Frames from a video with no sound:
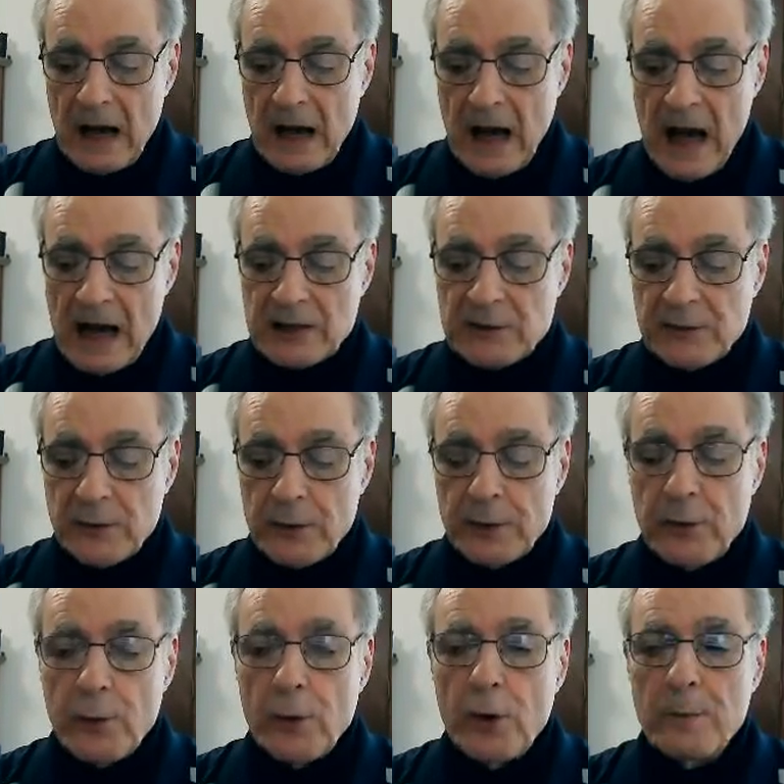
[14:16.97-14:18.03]

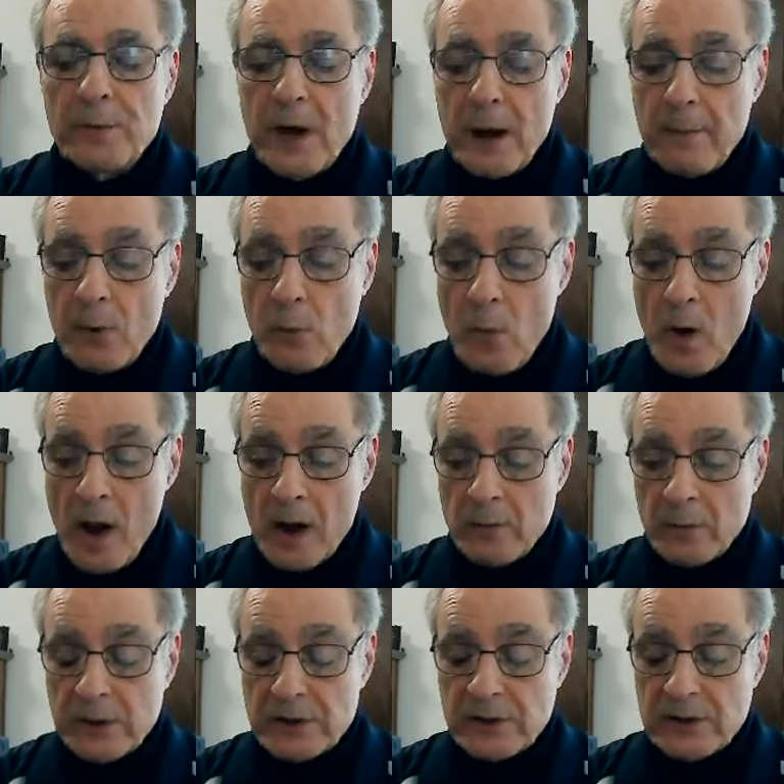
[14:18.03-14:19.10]
Oxford group number 1
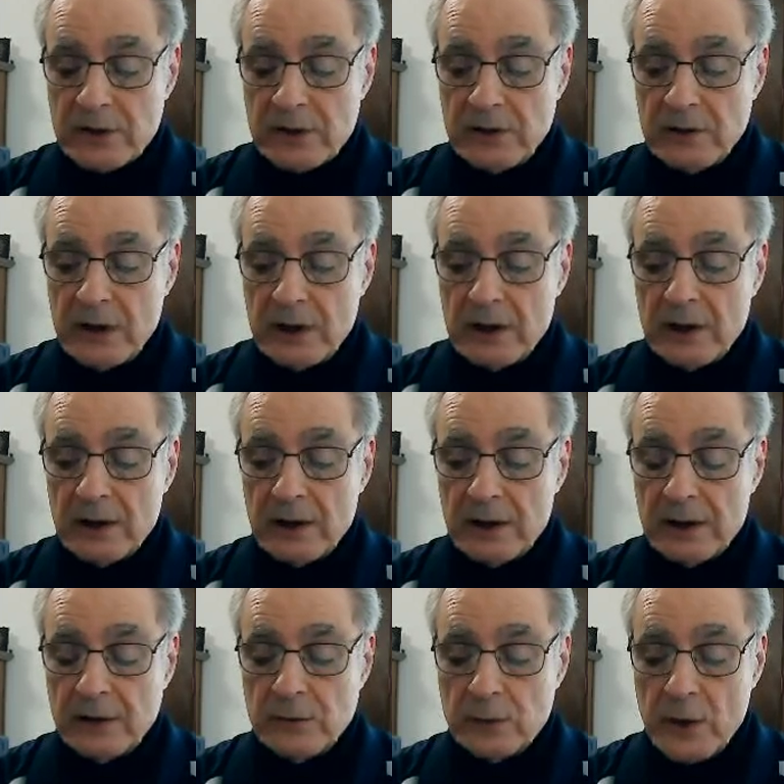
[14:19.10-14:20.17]
was
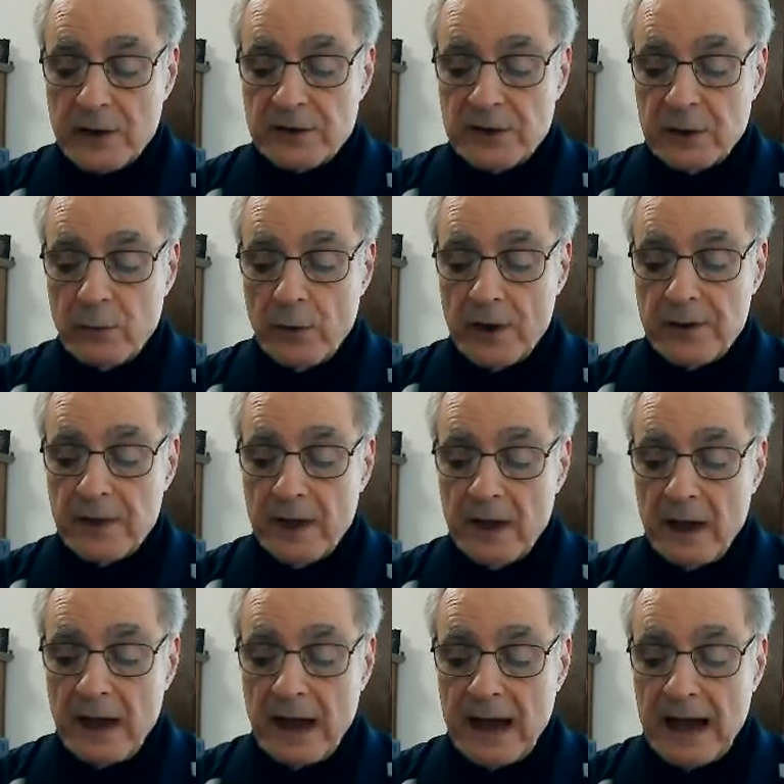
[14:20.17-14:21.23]
entrusted with
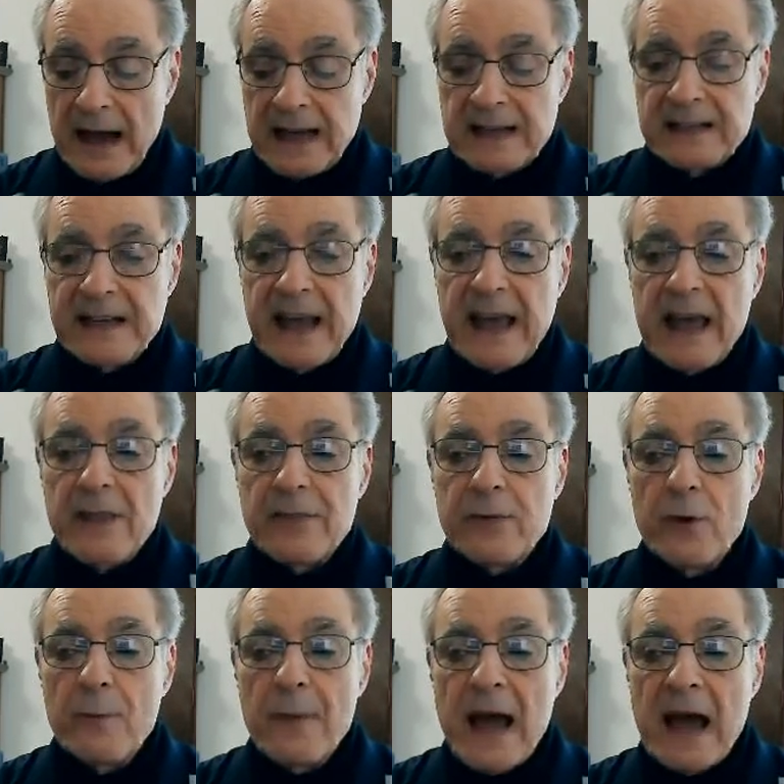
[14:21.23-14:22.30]
Isaiah
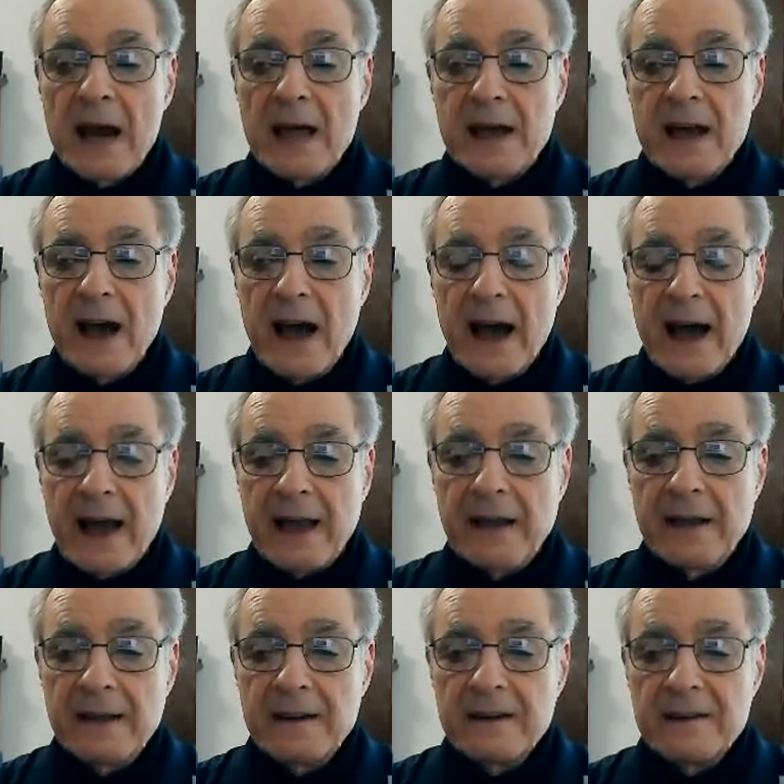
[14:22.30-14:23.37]
through Malachi,
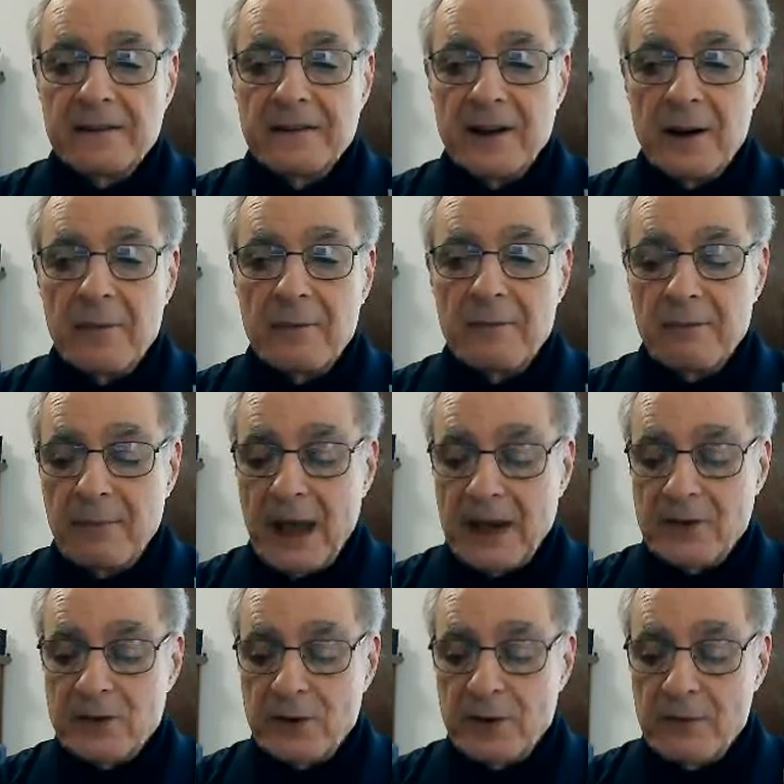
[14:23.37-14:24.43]
the
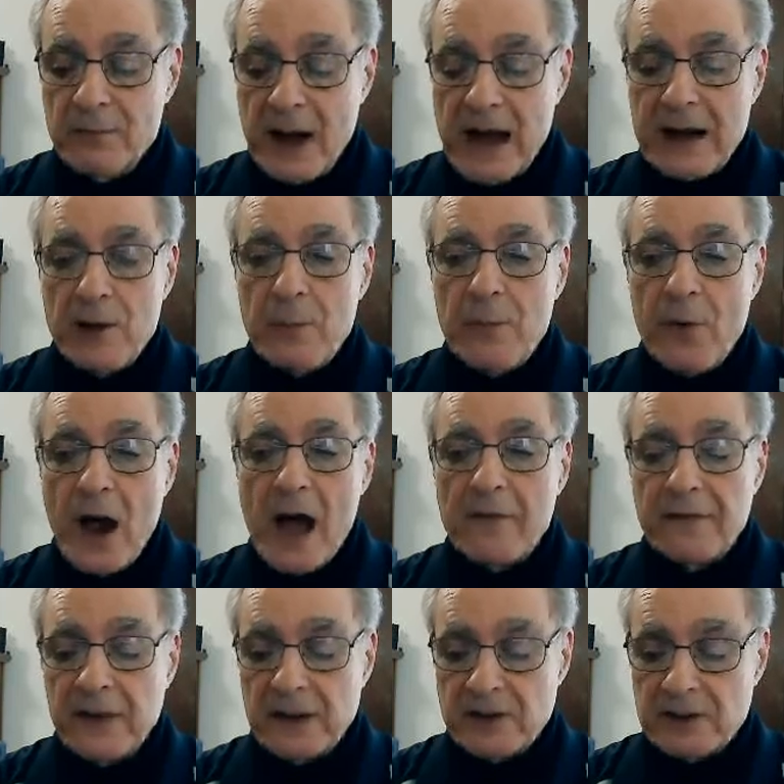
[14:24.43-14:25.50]
major and minor
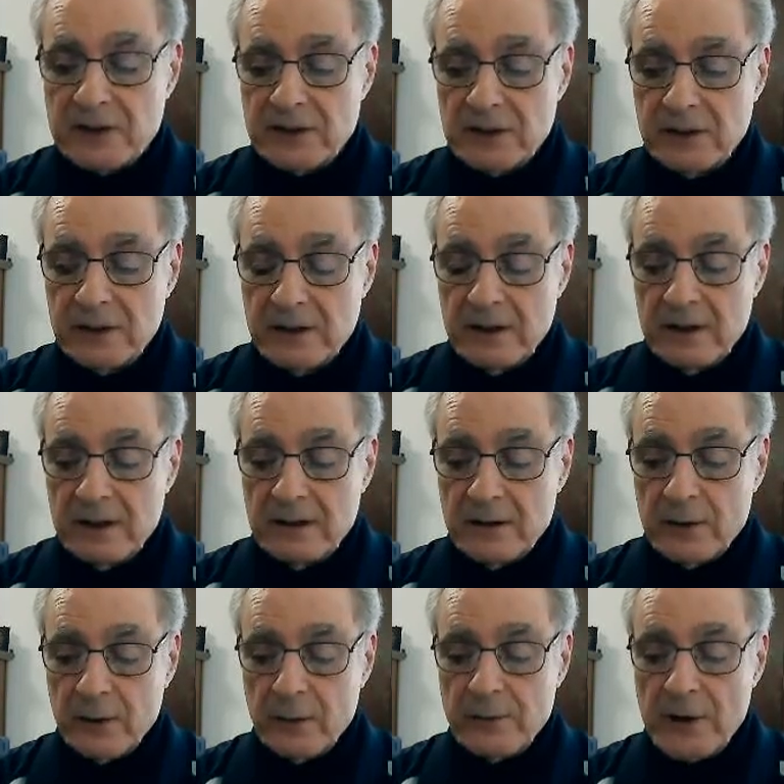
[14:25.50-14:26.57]
prophets.
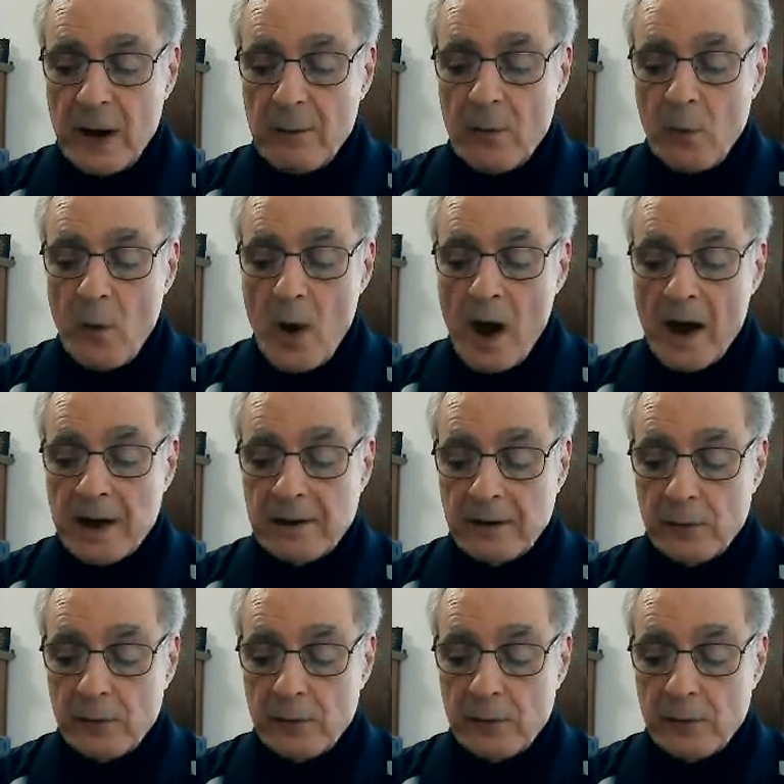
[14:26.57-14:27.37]
Group number 1.